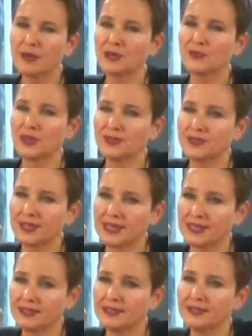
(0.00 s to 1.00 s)
But what
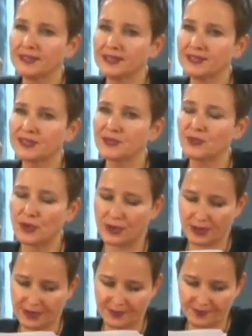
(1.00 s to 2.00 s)
then is
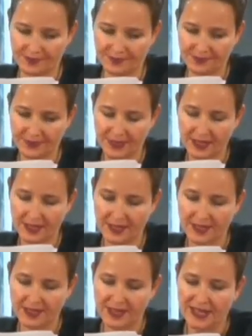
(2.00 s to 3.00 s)
work?
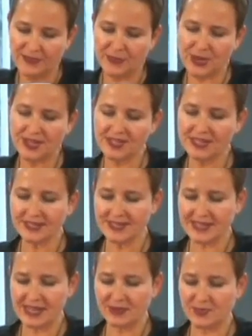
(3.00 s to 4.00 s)
If we are
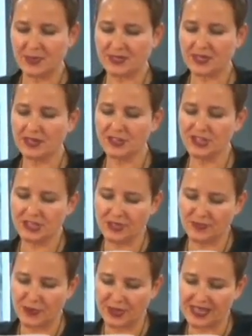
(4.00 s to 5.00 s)
dealing here with pathologies
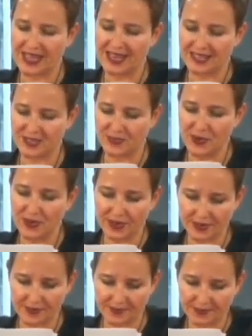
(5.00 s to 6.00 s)
of work as
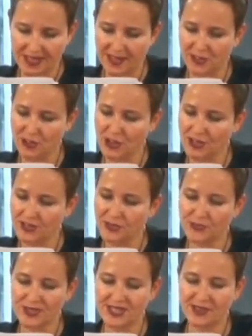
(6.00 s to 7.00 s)
work, and not
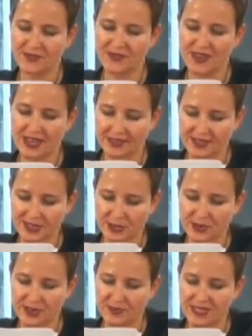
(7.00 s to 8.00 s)
with the effects
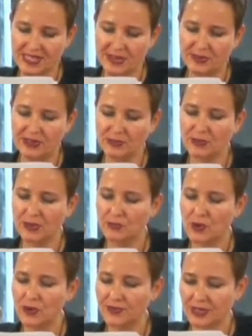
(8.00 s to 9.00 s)
or the material
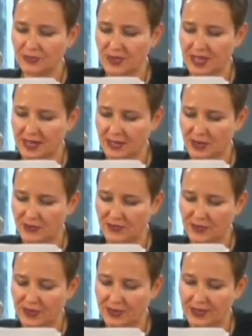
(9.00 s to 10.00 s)
reward that we get out
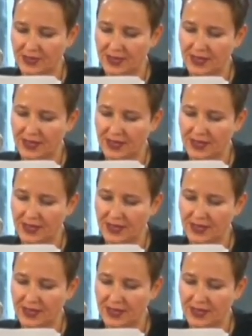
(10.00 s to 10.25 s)
of work,